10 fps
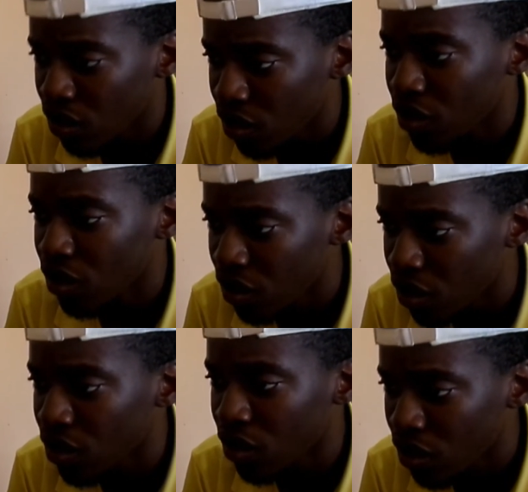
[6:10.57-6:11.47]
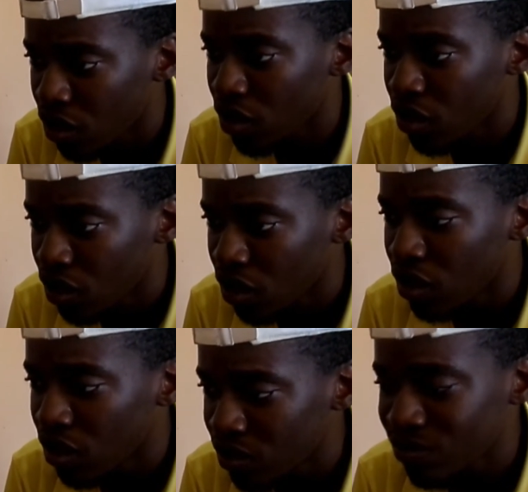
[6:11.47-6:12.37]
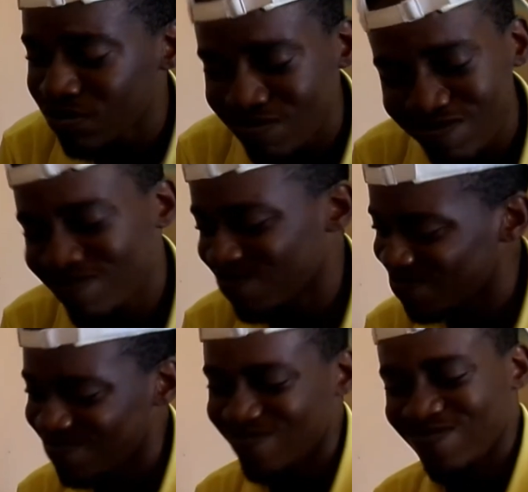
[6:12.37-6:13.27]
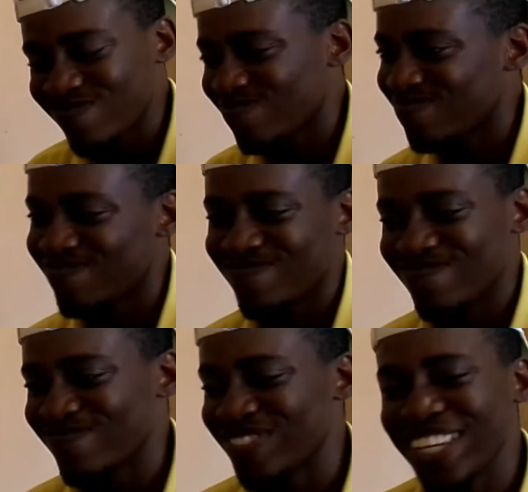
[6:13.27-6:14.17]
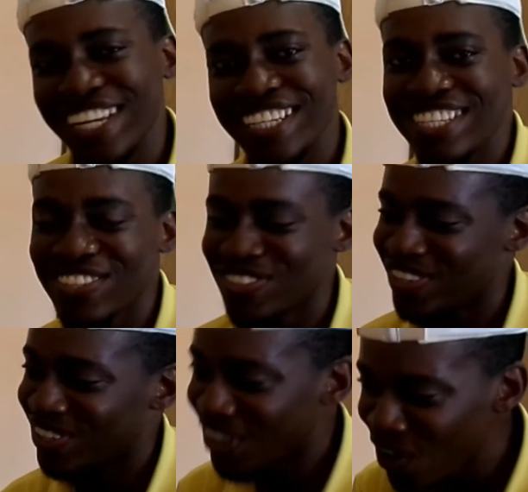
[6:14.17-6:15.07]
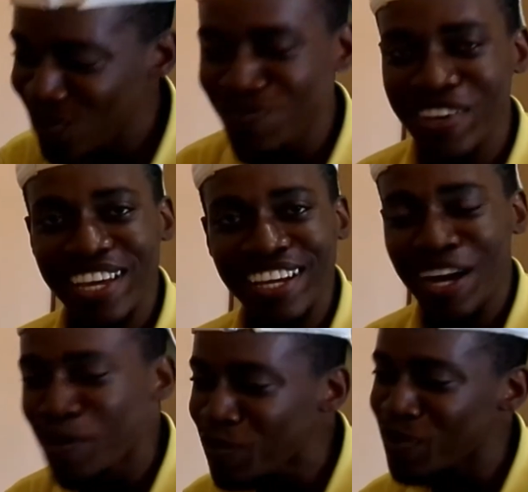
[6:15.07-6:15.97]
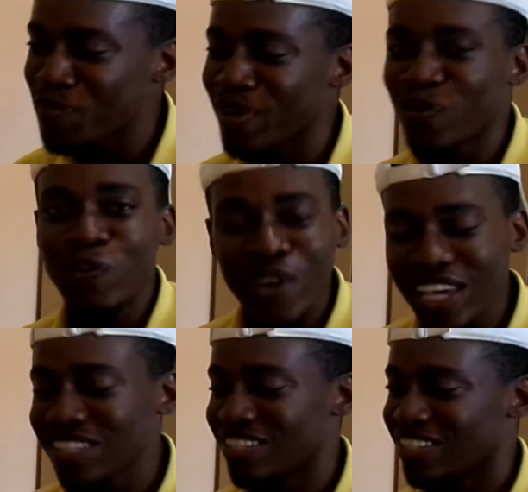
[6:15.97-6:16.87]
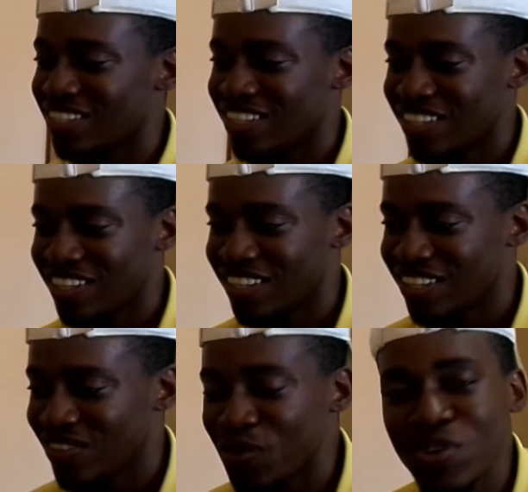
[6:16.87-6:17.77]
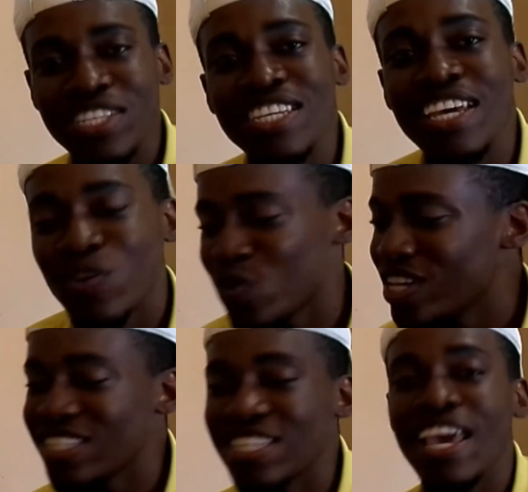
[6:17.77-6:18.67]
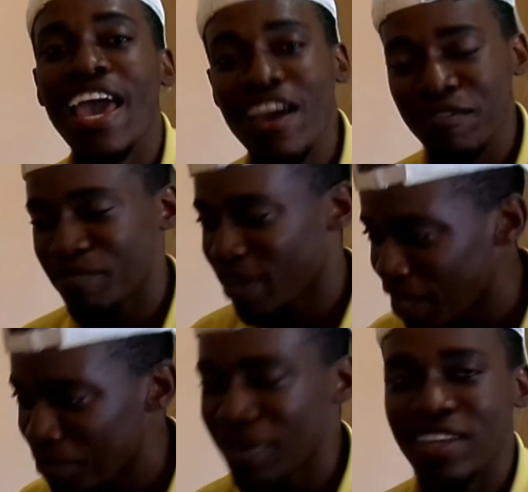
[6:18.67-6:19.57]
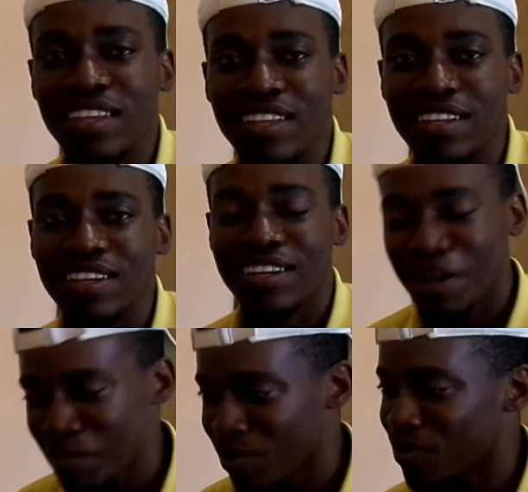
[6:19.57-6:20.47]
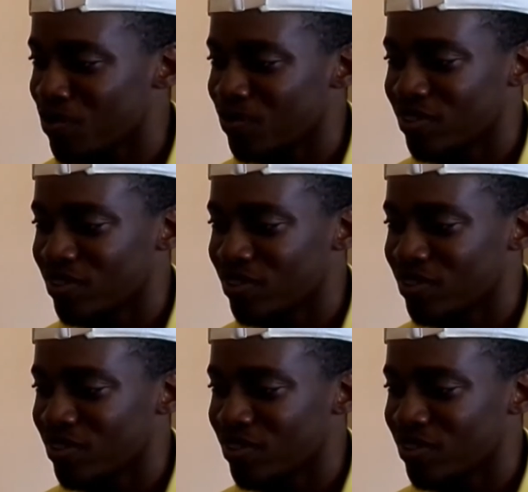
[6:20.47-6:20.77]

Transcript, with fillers: First I listen to the winner's music in my English teacher. He listen to the GOAT, man. Come on, man. Weezy. We see Weezy F, baby. Come on.